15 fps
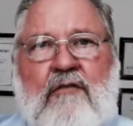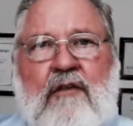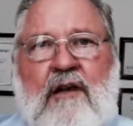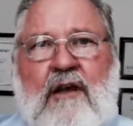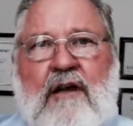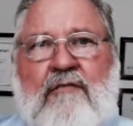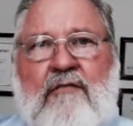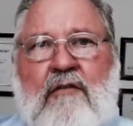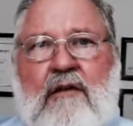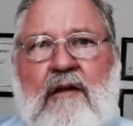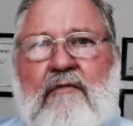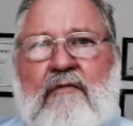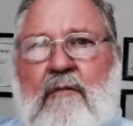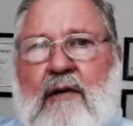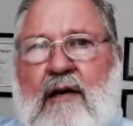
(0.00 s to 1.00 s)
and if you leave
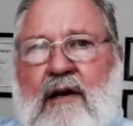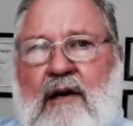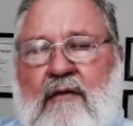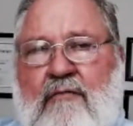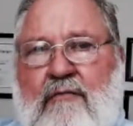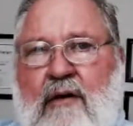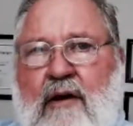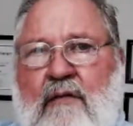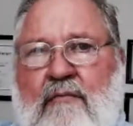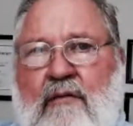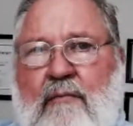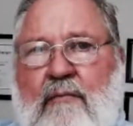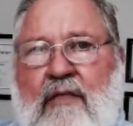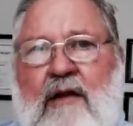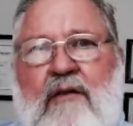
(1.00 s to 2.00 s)
the money in front of them
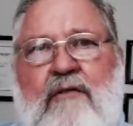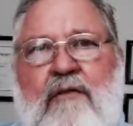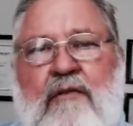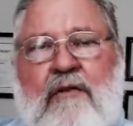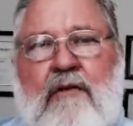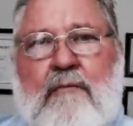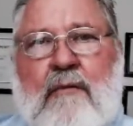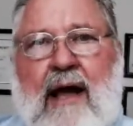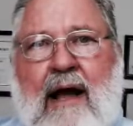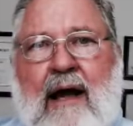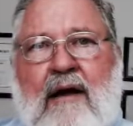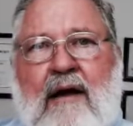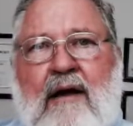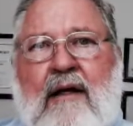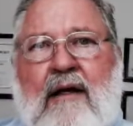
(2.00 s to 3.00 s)
and then turn your back,
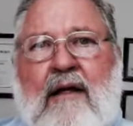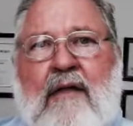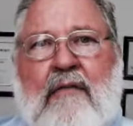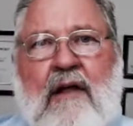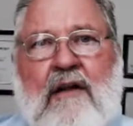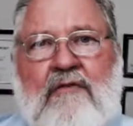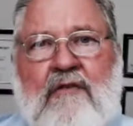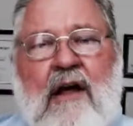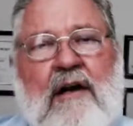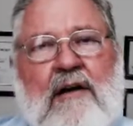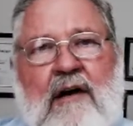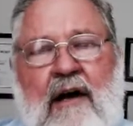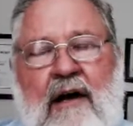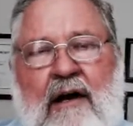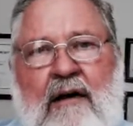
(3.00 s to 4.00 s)
that's not
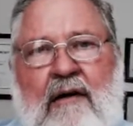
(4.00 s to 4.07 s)
kind.